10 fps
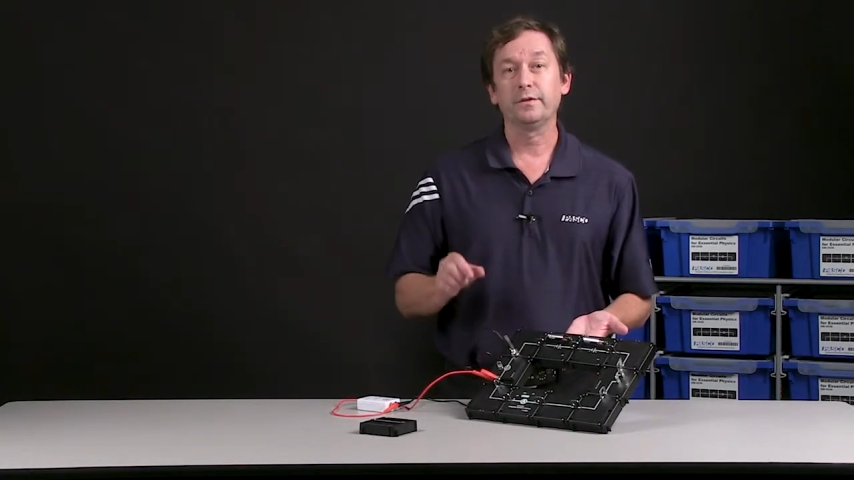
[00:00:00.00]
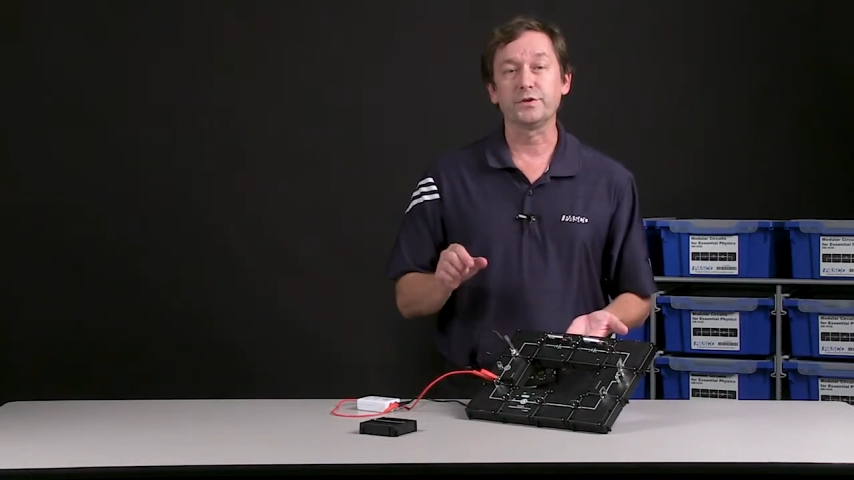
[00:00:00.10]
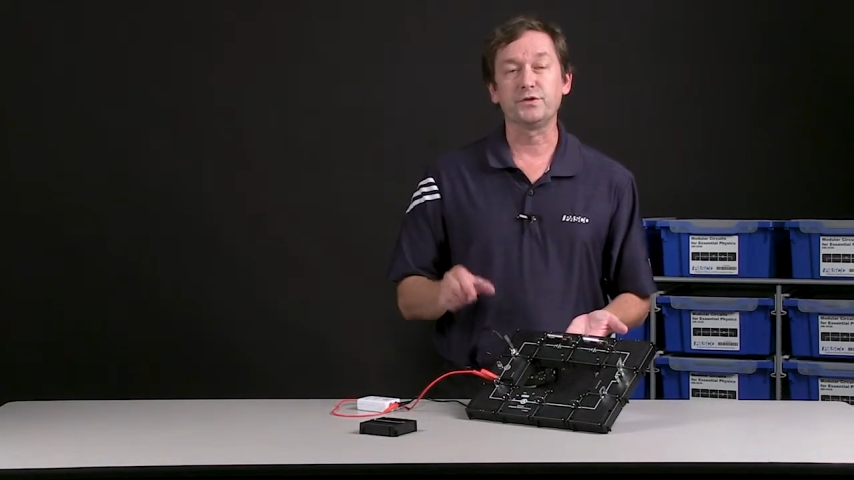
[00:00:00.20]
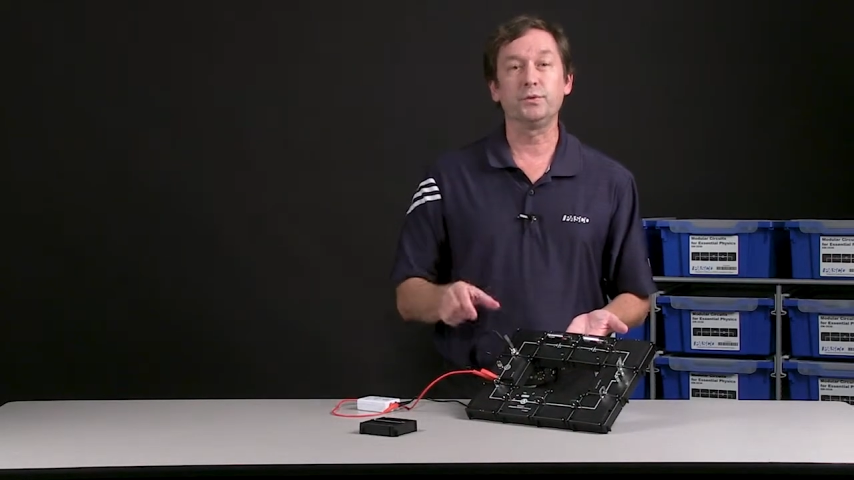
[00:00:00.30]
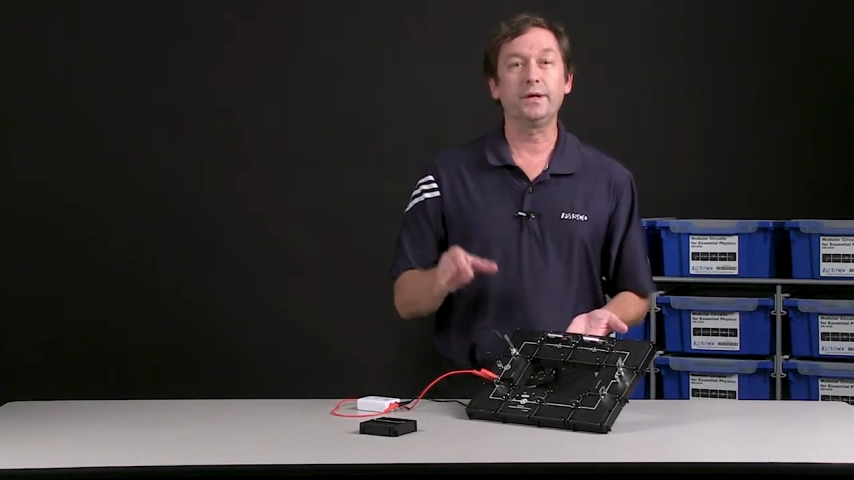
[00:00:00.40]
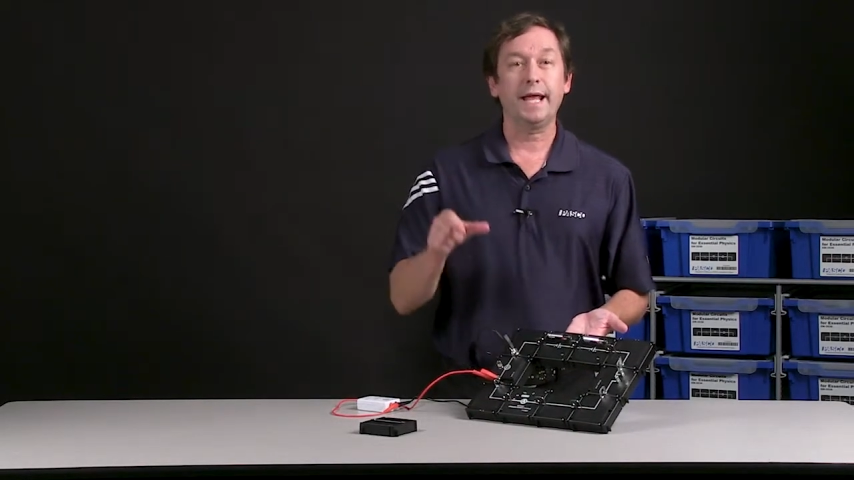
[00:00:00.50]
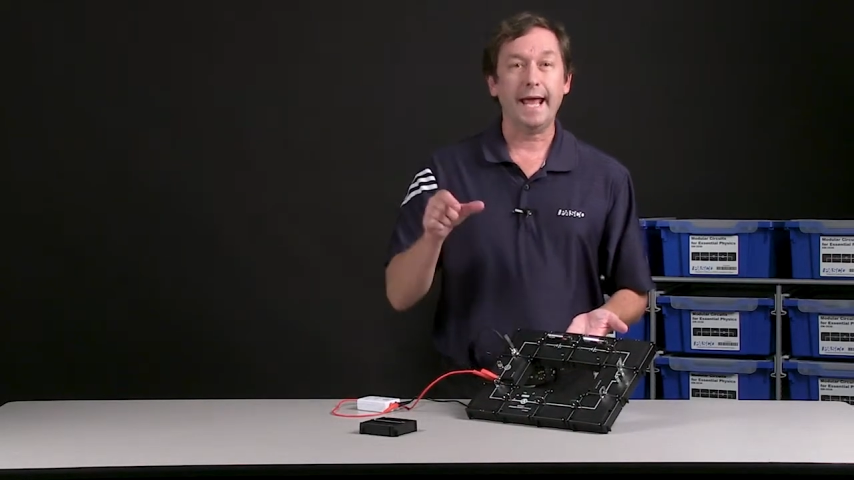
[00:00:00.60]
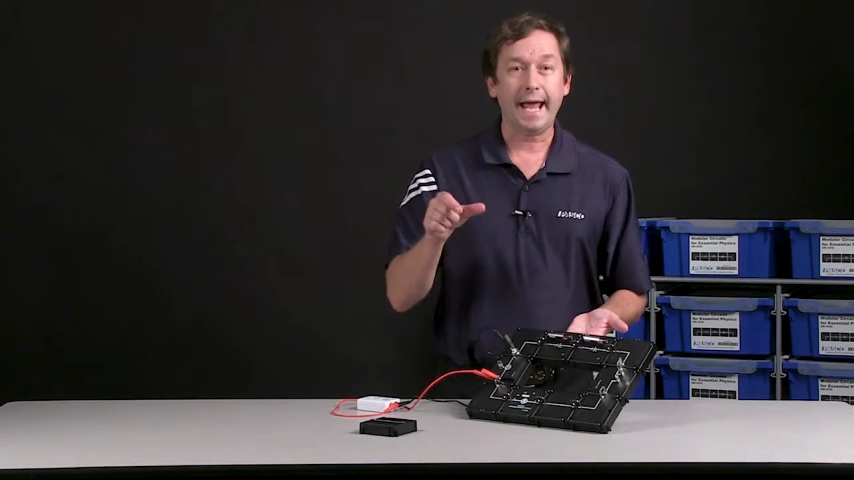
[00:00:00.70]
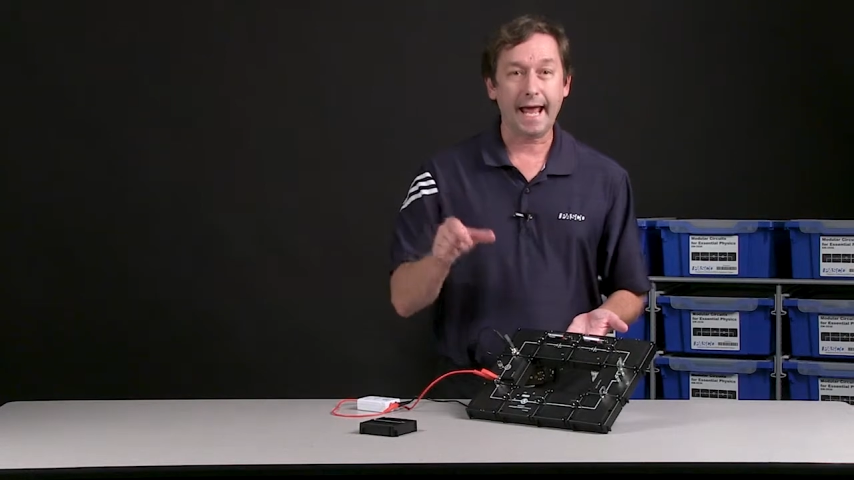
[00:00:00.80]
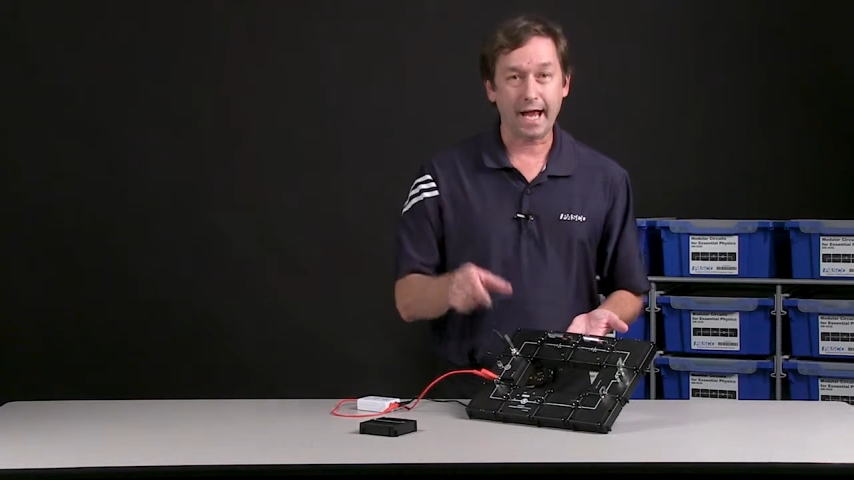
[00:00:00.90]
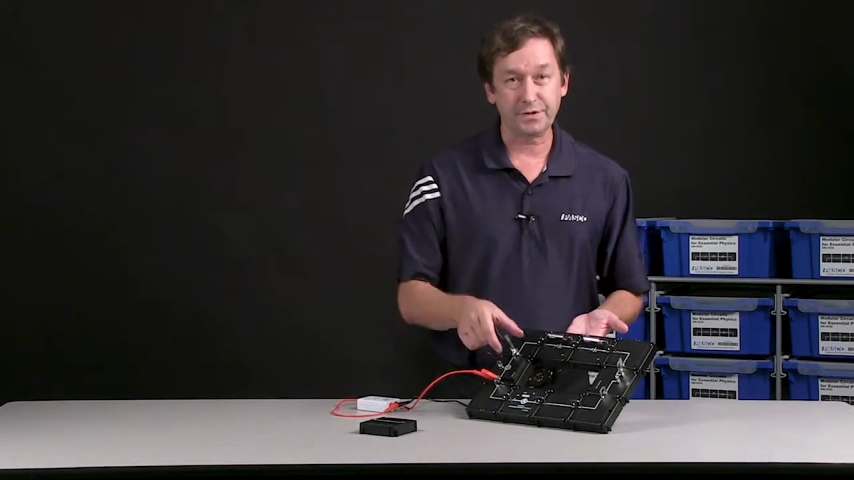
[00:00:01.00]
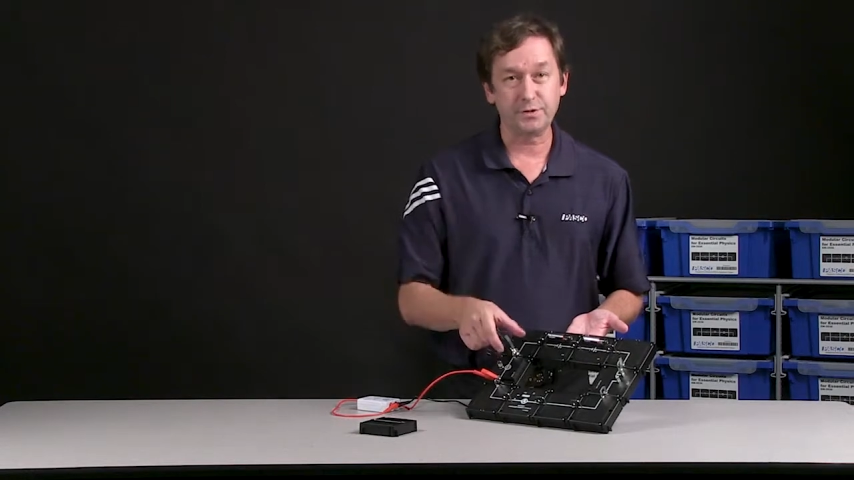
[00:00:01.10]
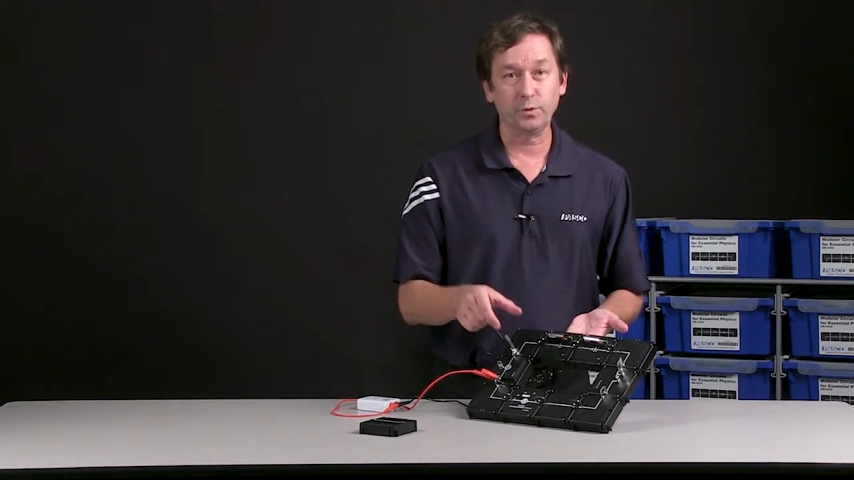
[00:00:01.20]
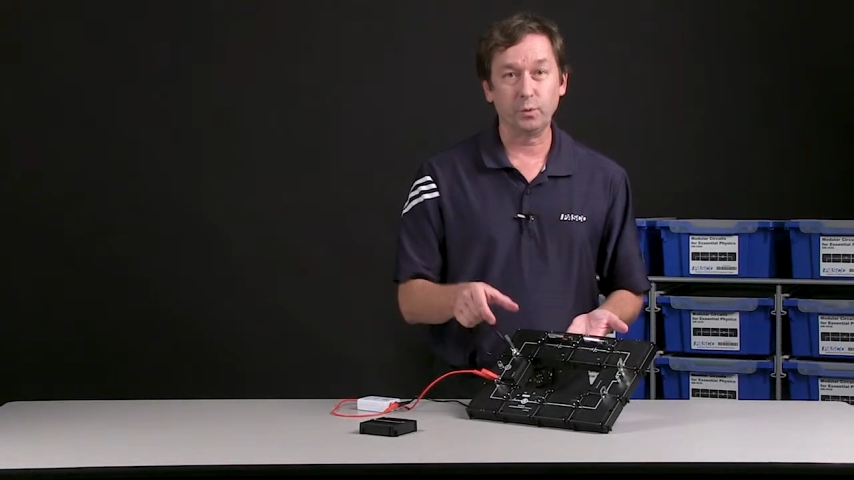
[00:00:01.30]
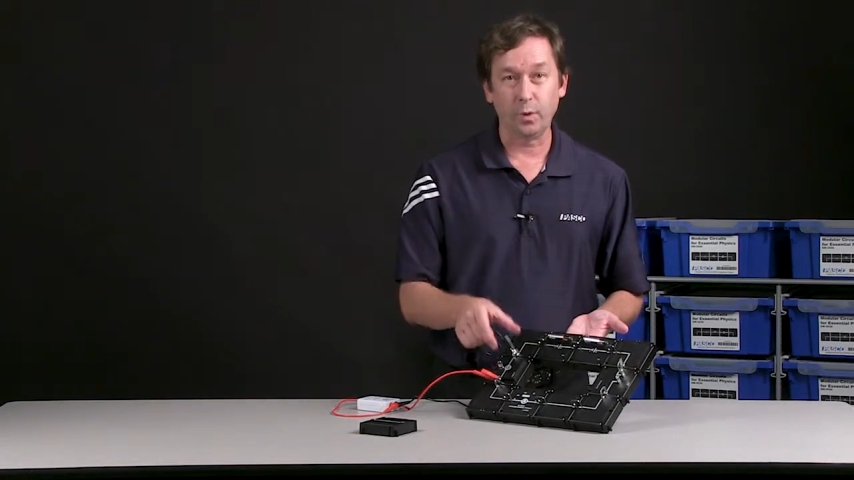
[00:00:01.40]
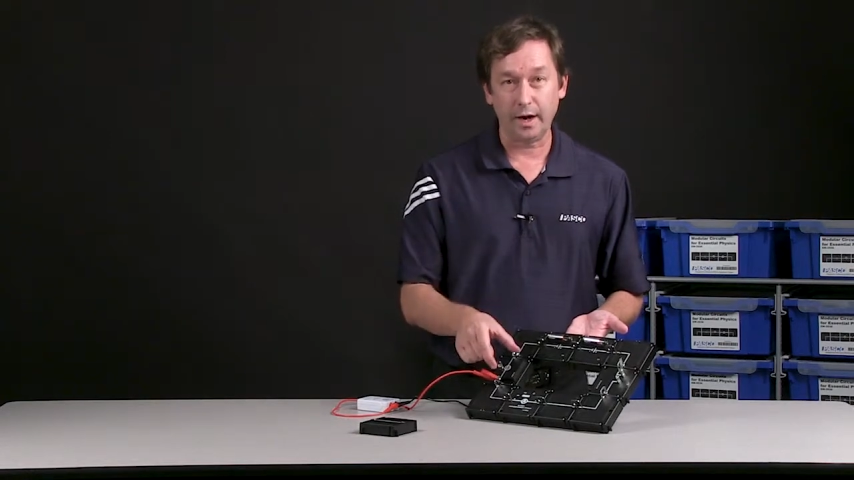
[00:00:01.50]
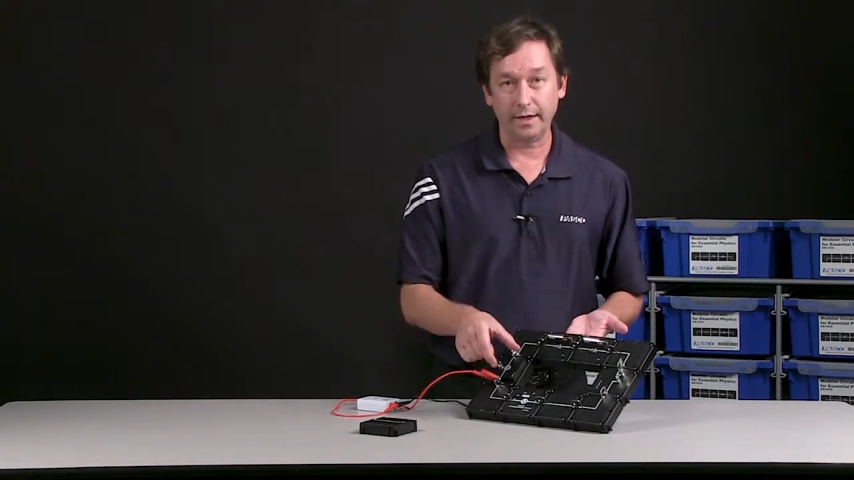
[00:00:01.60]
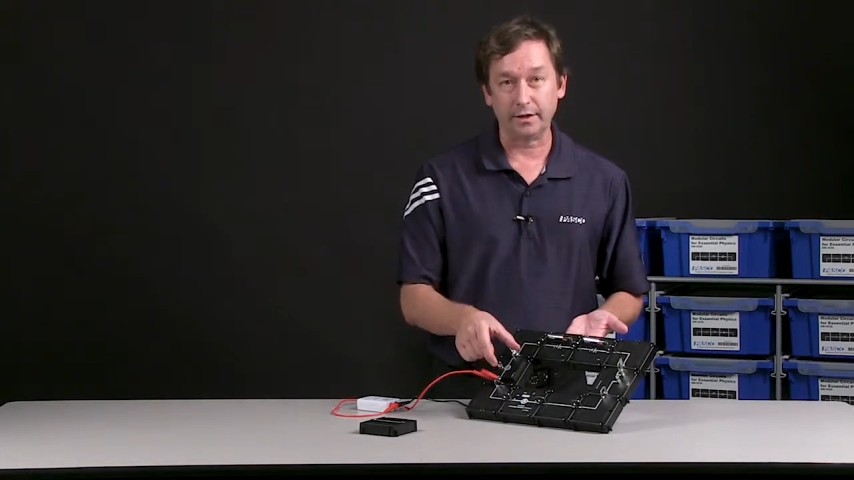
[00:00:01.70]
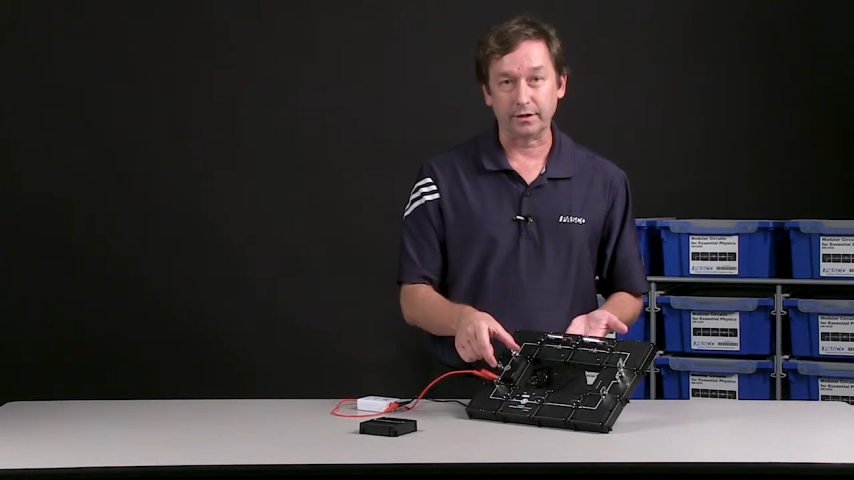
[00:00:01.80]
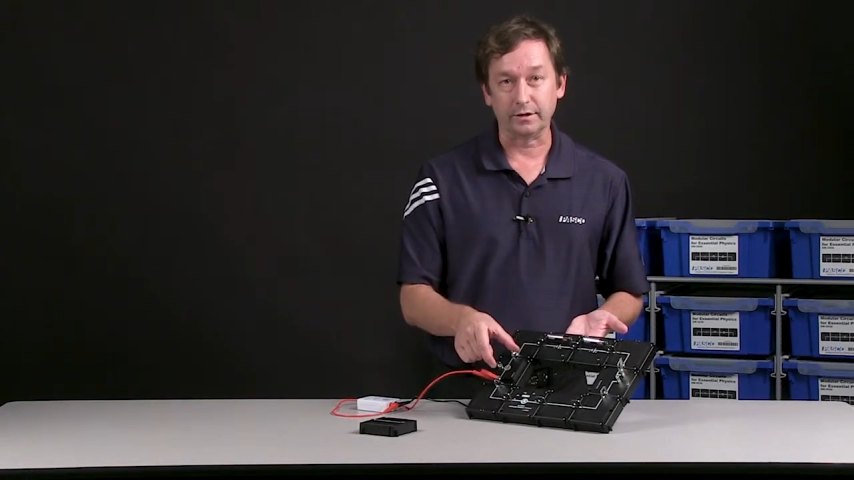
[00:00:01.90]
the student has to
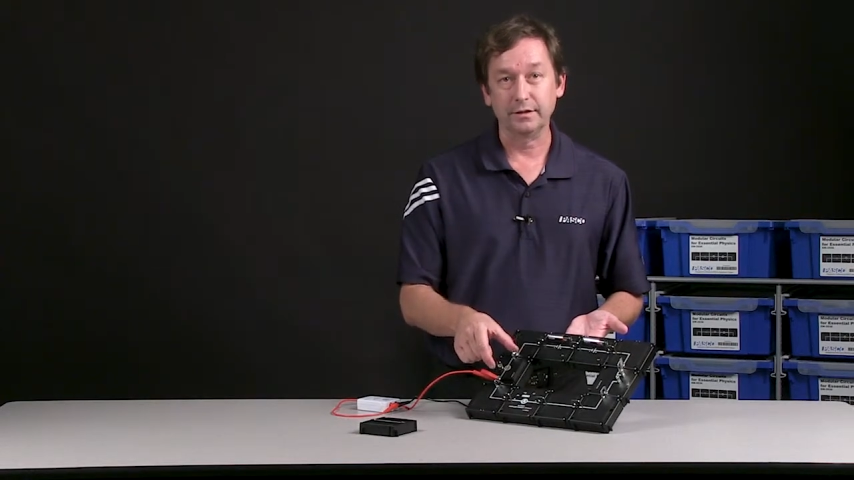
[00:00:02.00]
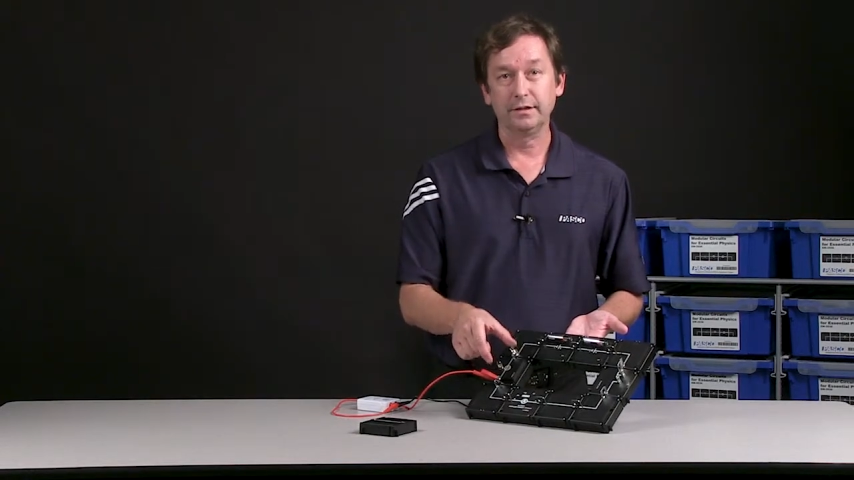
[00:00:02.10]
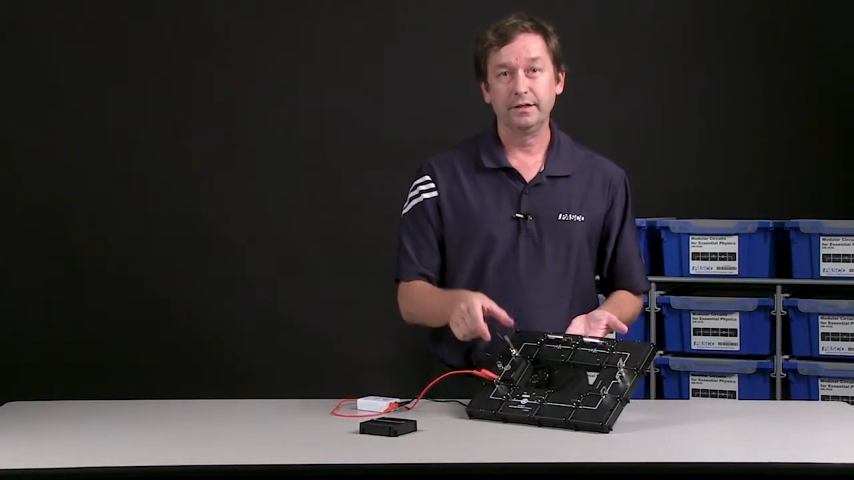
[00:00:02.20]
wire